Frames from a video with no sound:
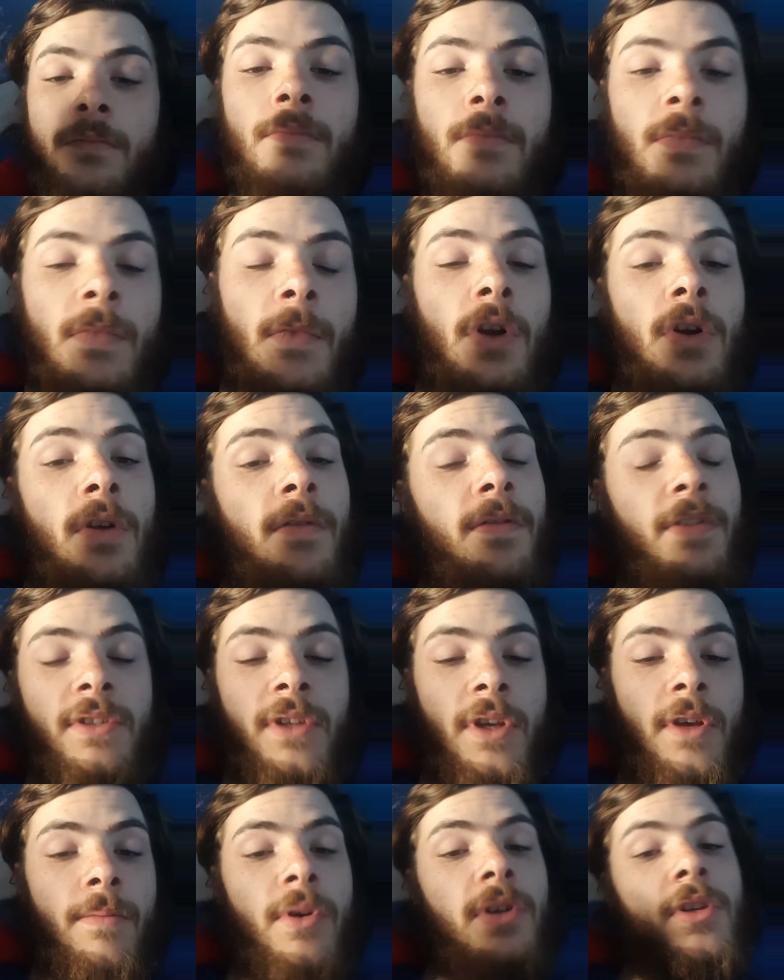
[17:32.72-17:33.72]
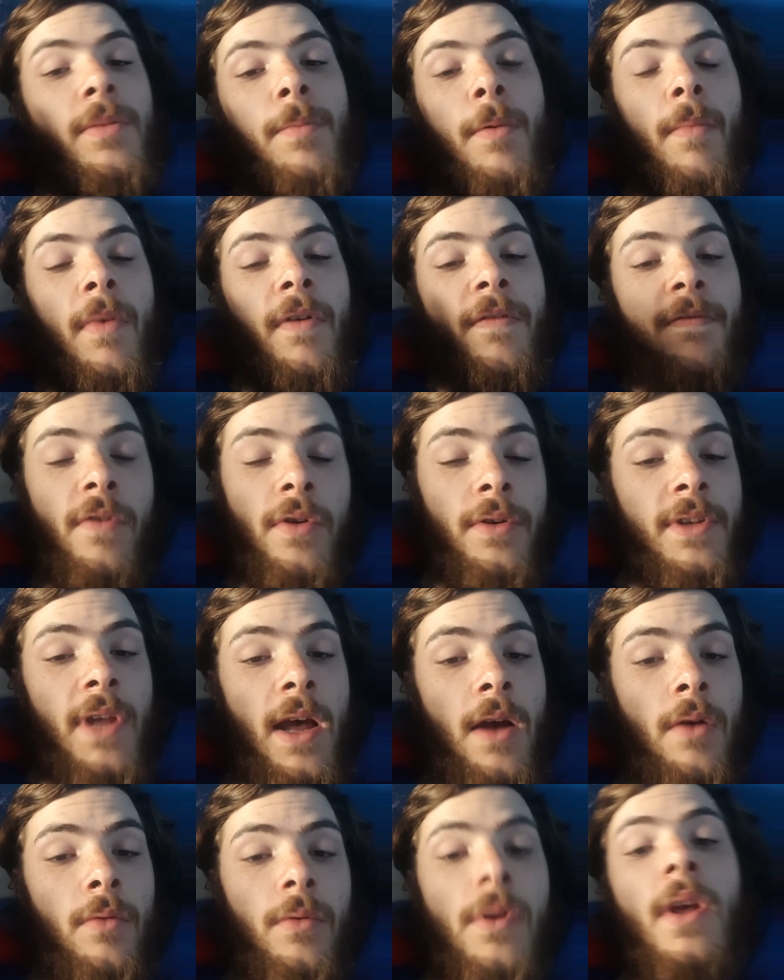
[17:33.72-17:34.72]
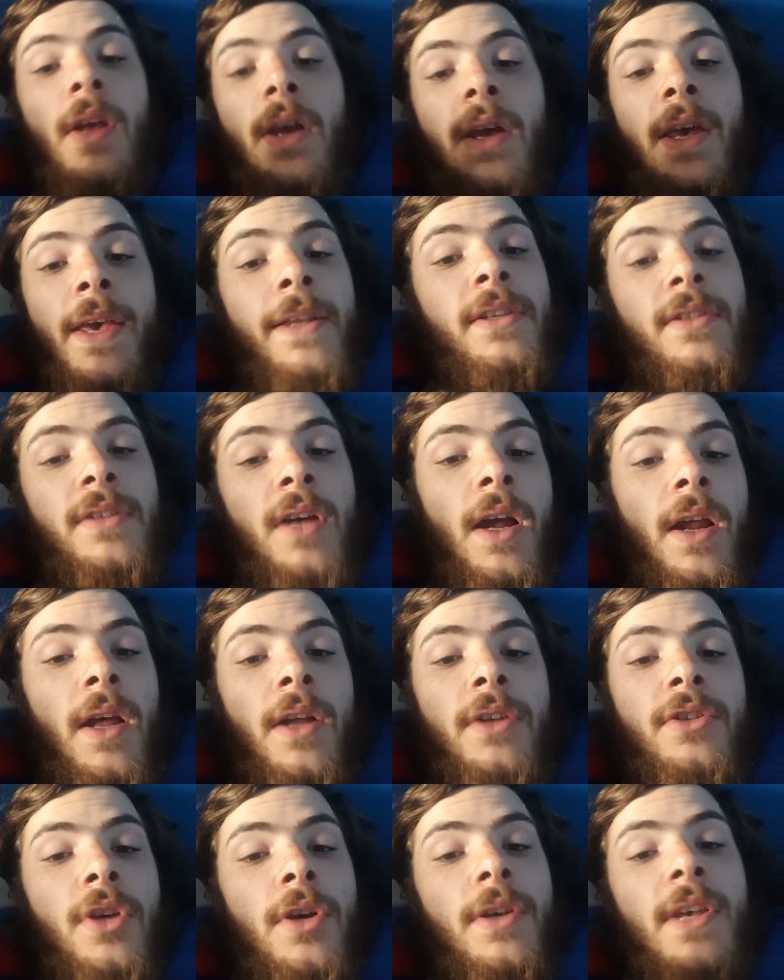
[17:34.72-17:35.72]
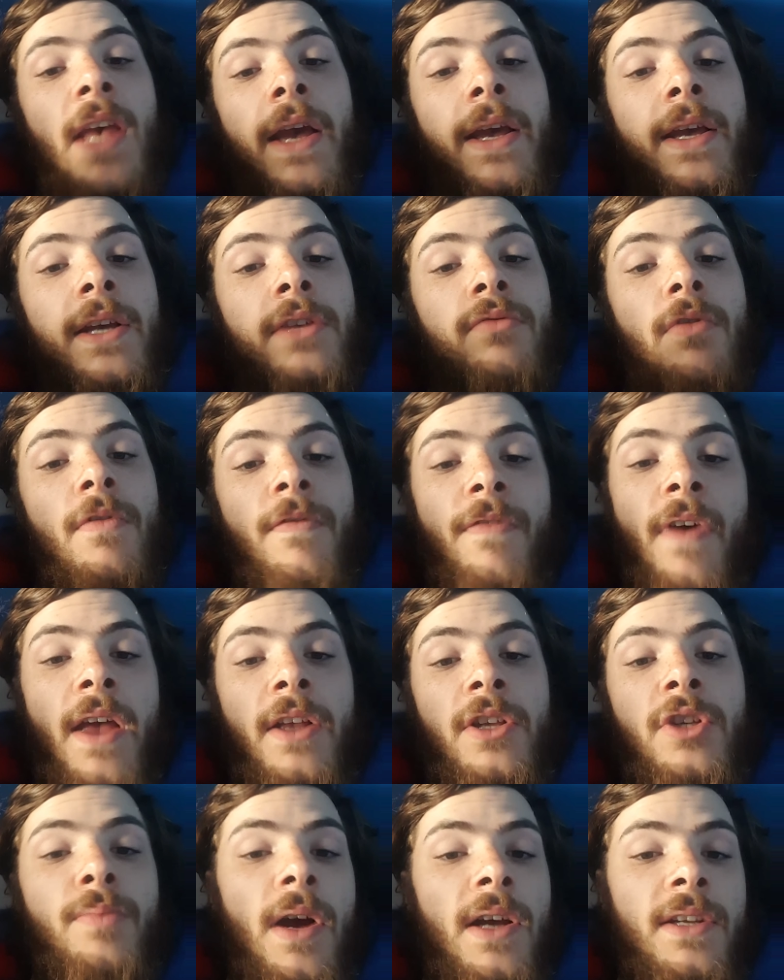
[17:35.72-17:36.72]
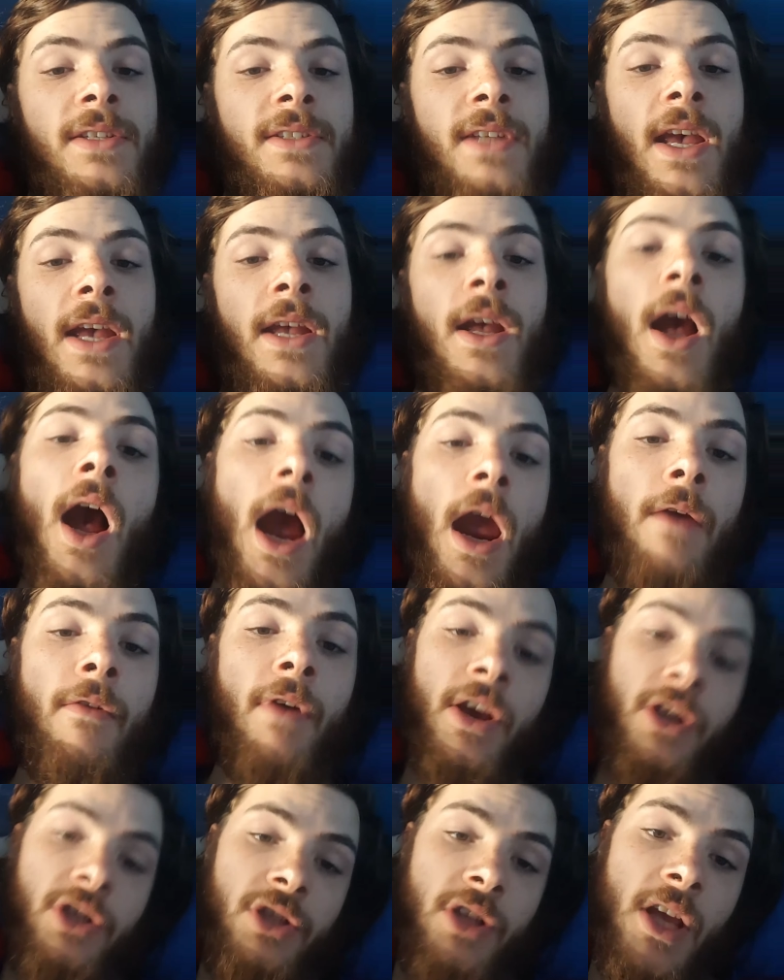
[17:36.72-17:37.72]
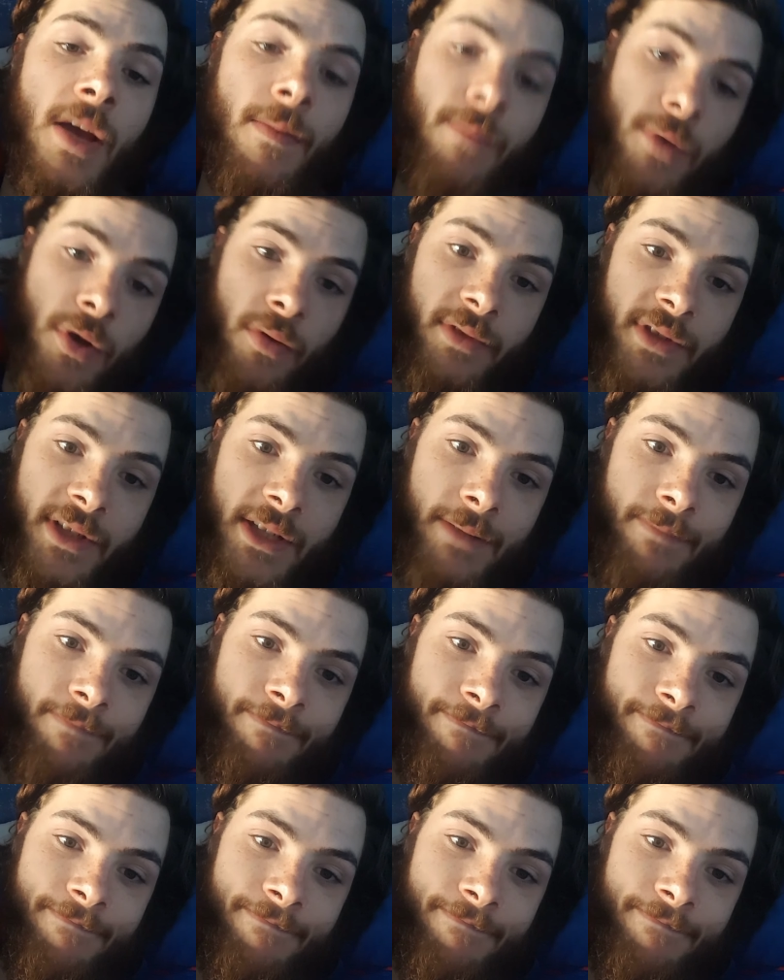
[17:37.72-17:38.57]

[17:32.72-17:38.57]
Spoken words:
And obviously, because I put my foot down, he decided to get his revenge by saying I racially abused him.